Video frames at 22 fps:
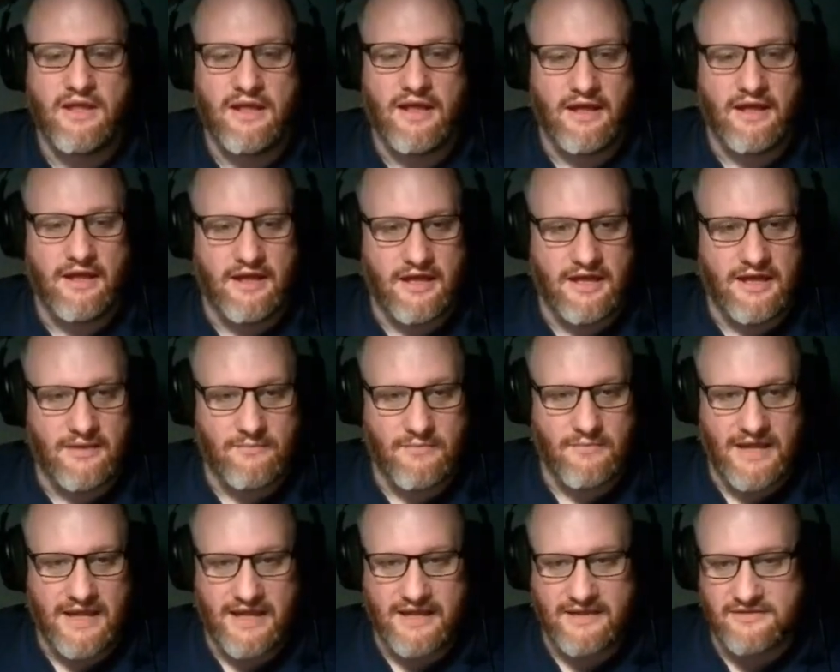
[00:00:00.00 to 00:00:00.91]

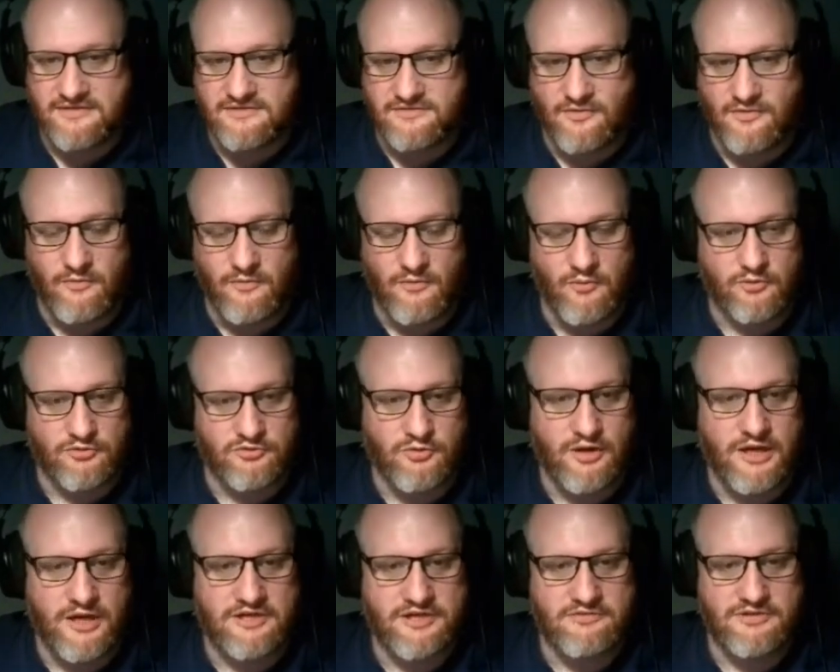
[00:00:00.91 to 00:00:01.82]
And I mean, what's
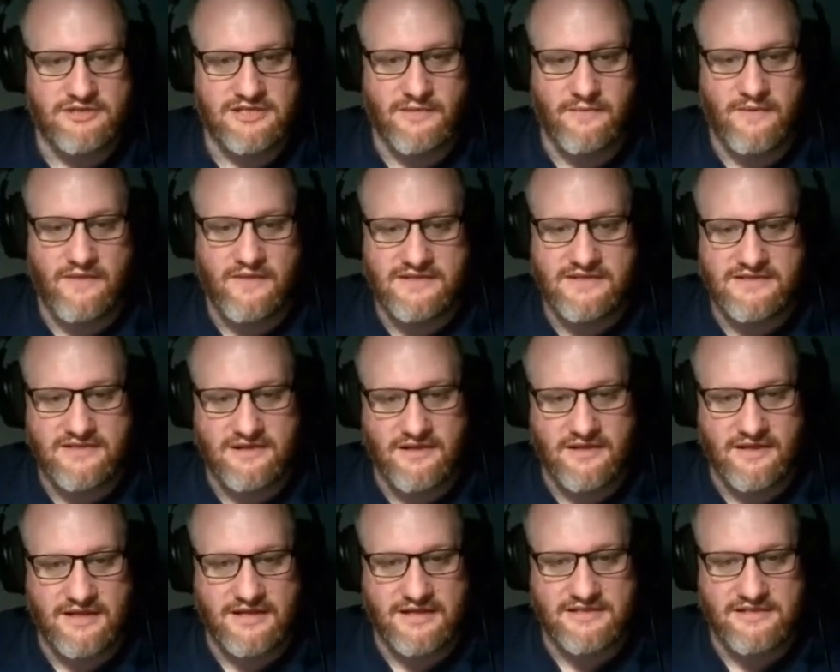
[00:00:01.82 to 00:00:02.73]
quite interesting about this
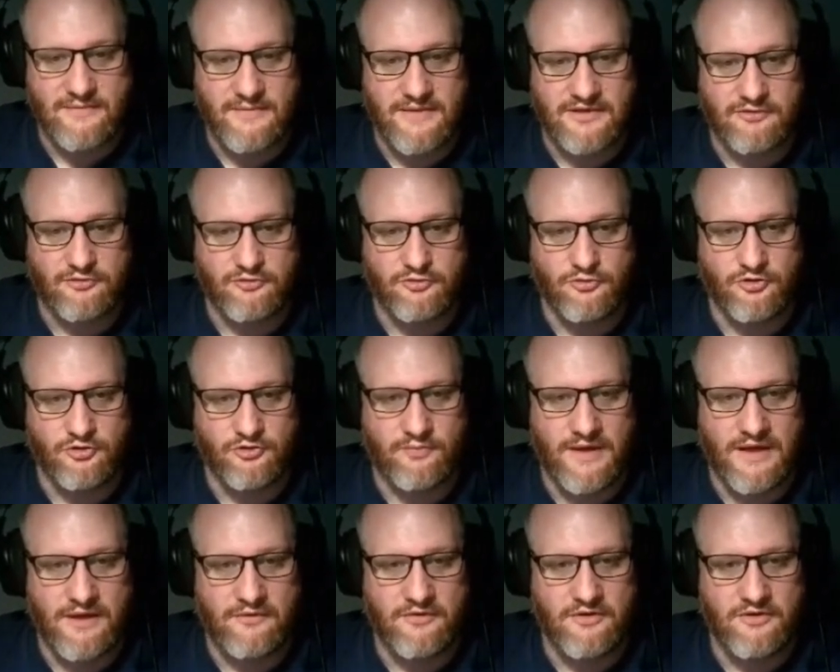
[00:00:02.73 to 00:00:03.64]
circuit, as the manual talks
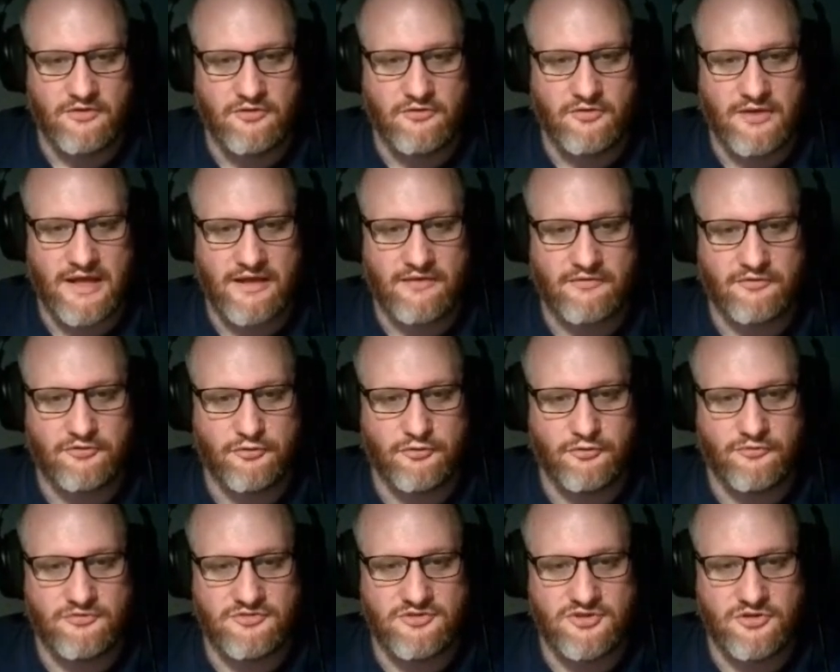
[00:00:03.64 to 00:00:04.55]
about, you have
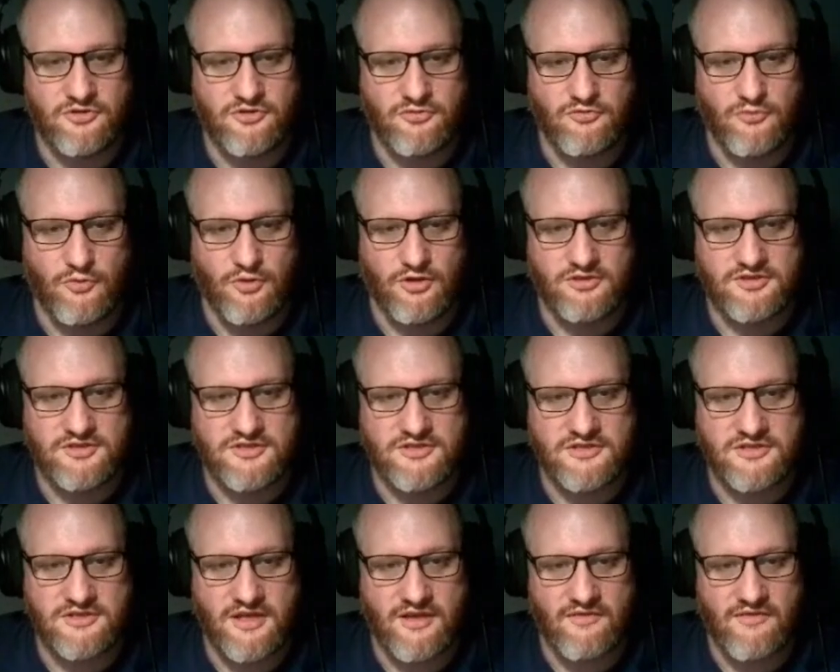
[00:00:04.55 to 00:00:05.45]
sort of 2
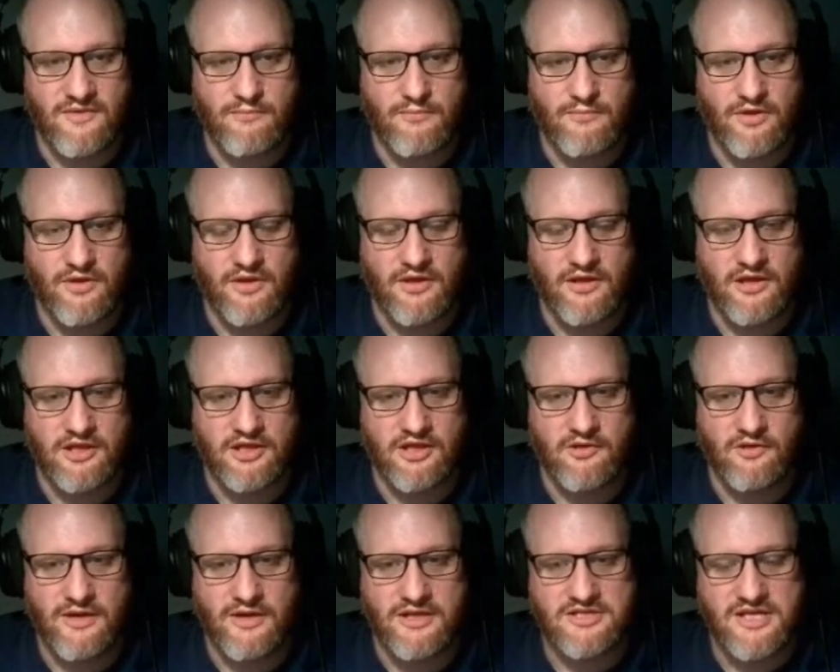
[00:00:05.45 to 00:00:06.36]
watts of input at
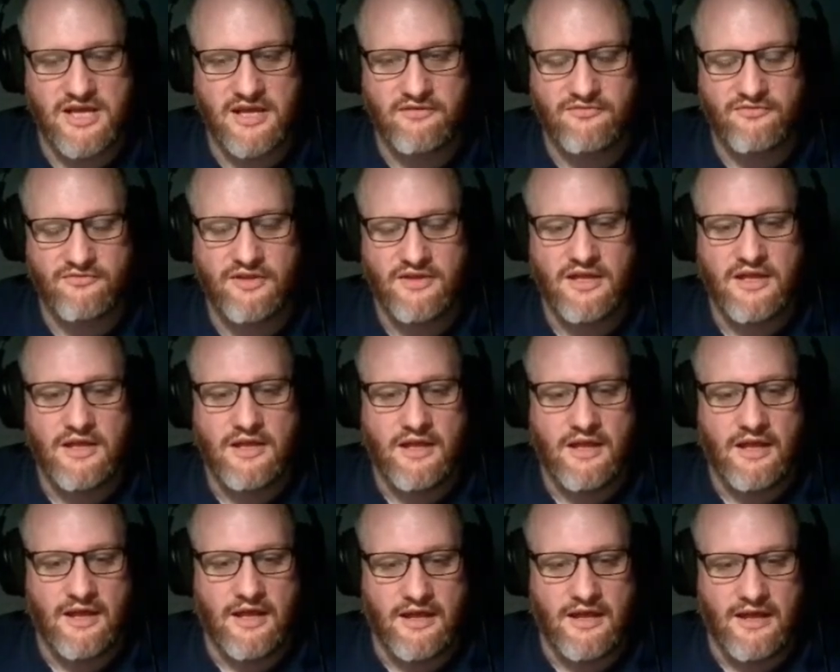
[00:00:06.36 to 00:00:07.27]
UHF,
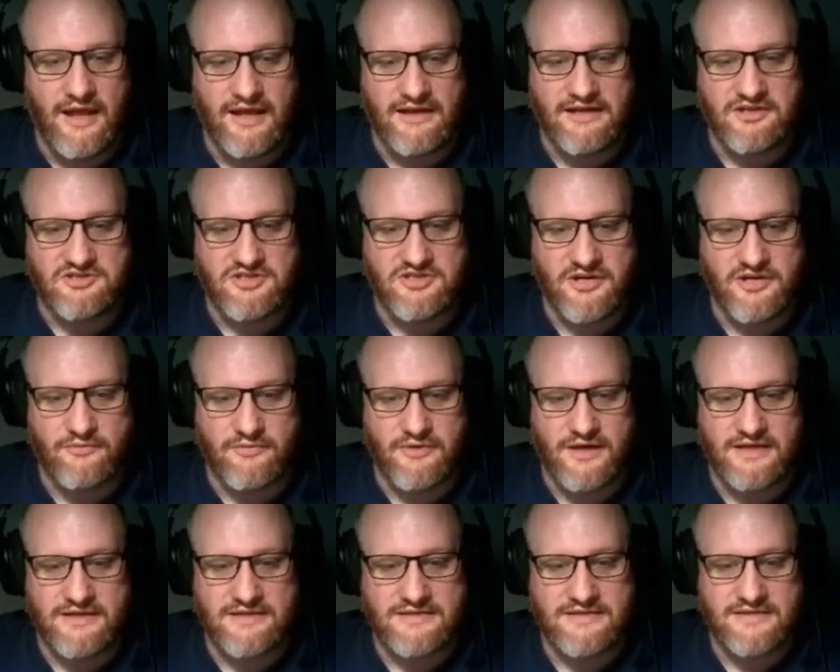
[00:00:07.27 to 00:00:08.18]
and it
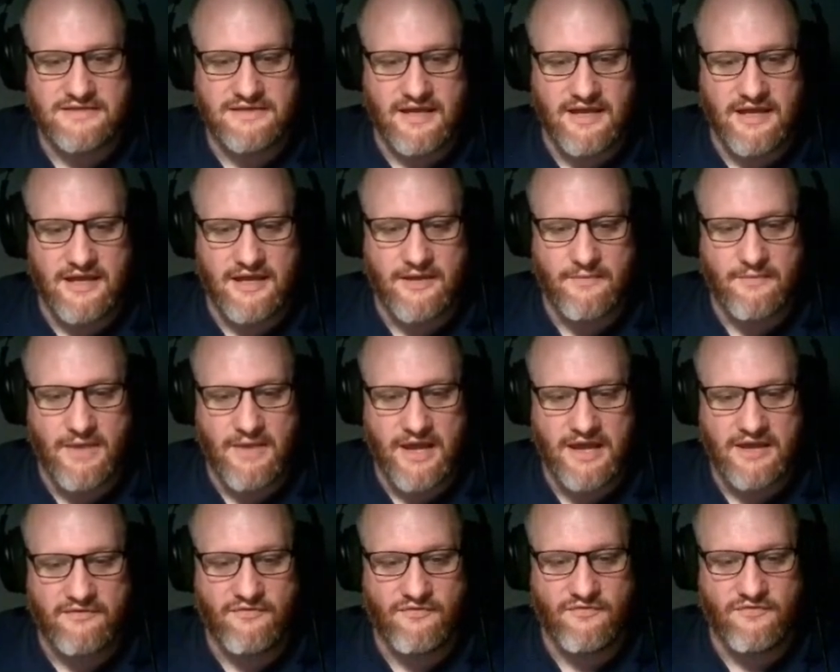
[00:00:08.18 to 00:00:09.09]
generates
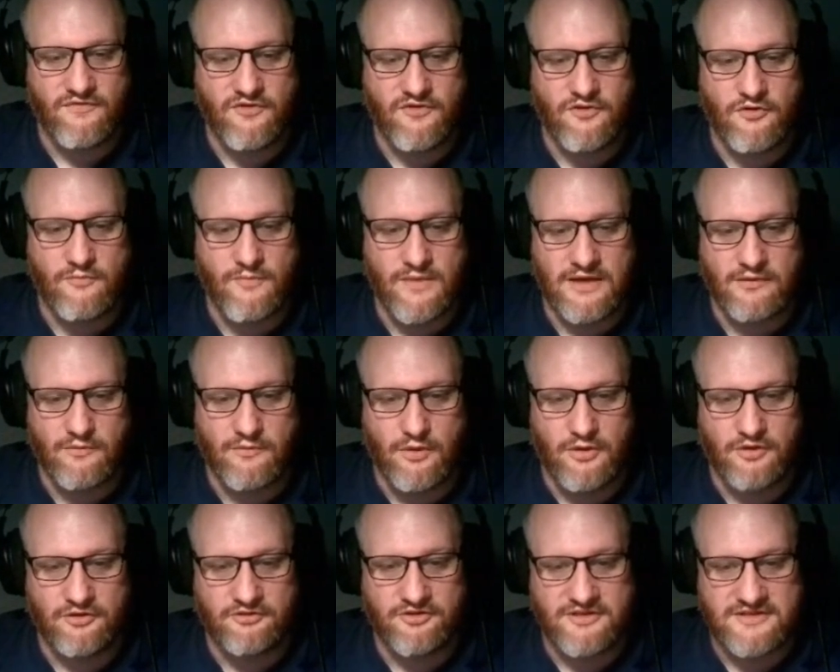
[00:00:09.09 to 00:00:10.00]
a few
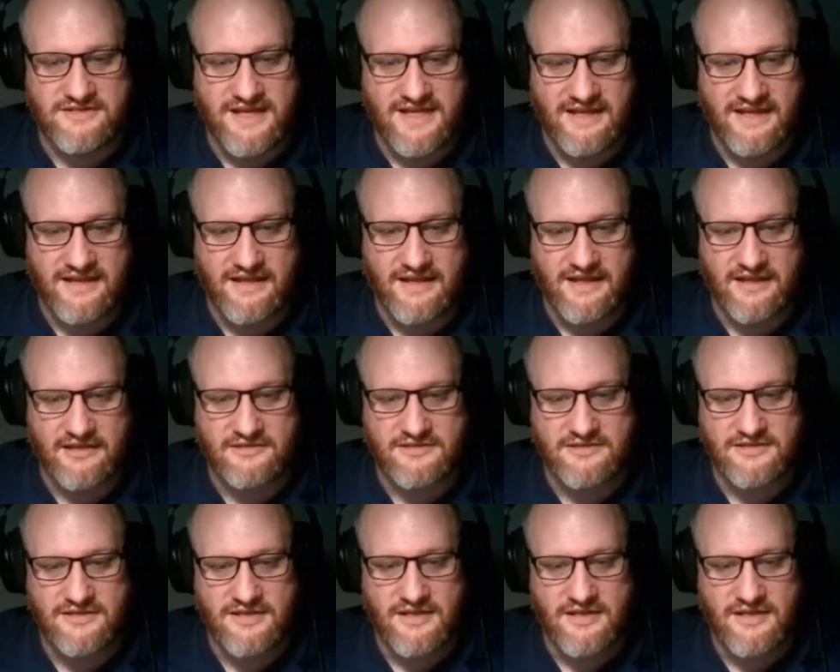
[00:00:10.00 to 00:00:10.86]
milliwatts at 10 gigs.